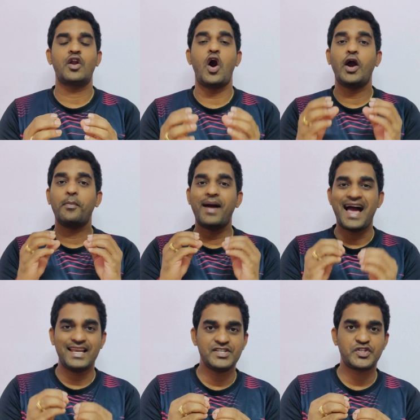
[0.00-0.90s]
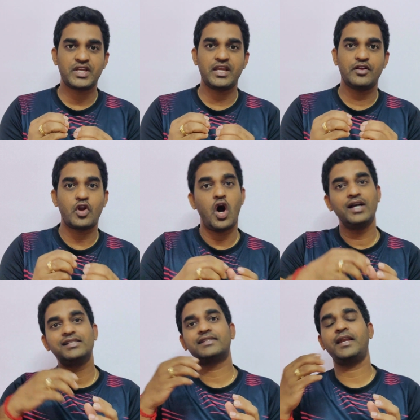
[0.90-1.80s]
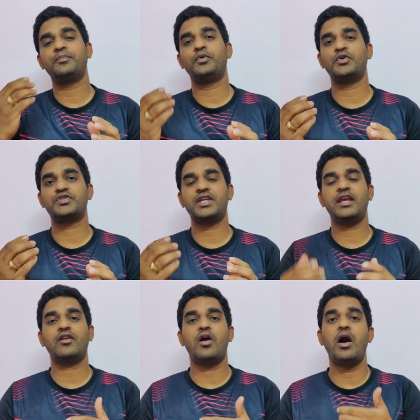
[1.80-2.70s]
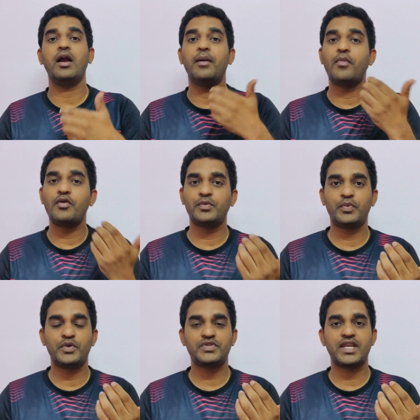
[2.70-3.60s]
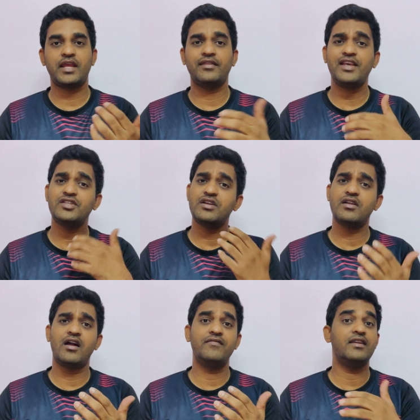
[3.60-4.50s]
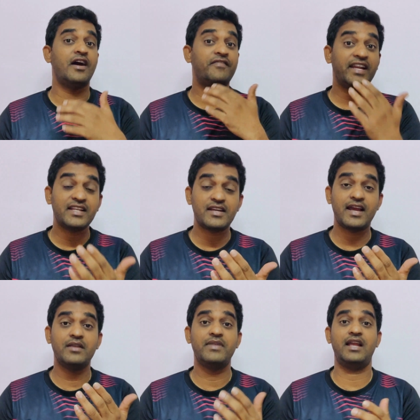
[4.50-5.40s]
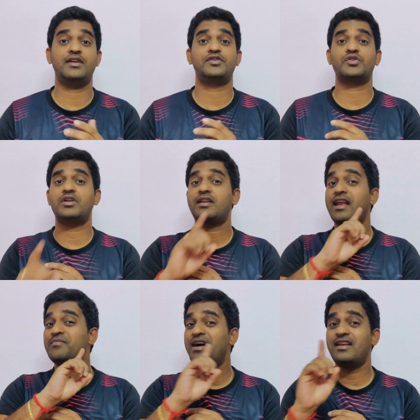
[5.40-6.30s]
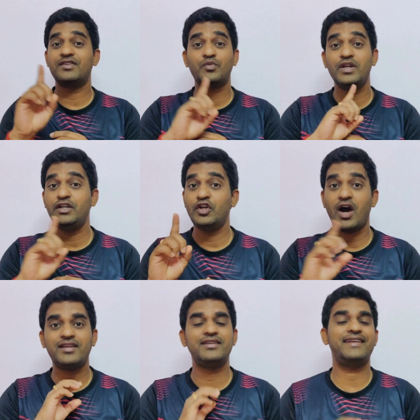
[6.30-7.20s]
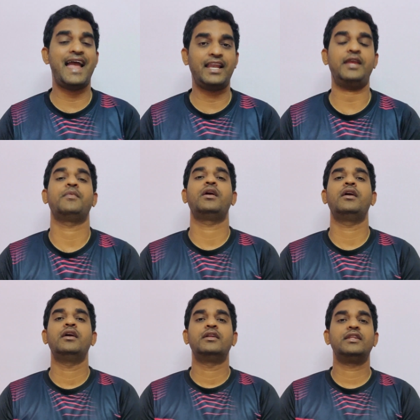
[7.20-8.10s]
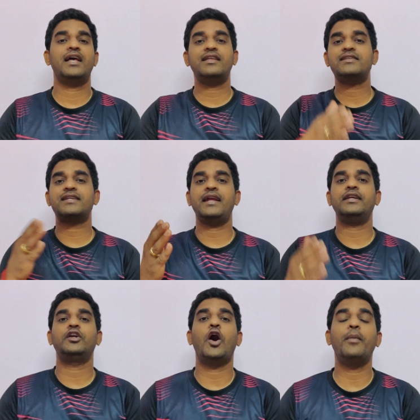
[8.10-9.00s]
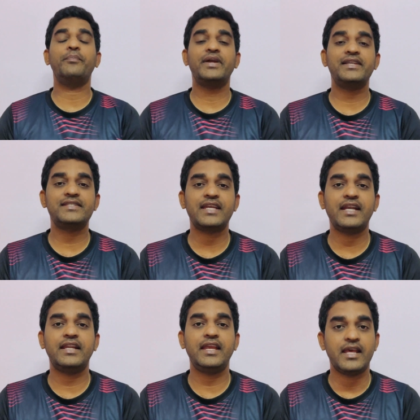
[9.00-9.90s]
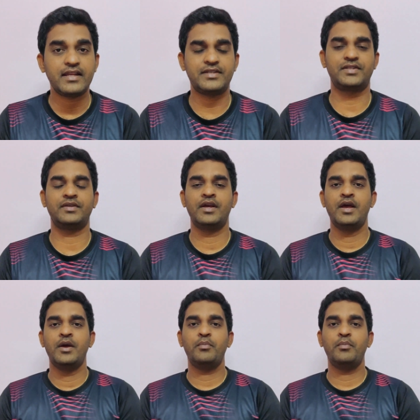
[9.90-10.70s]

wrong balancing, wrong side posting, wrong amount posting. These and all will affect the trial balance. So the trial balance will not tally. The other side, compensating errors.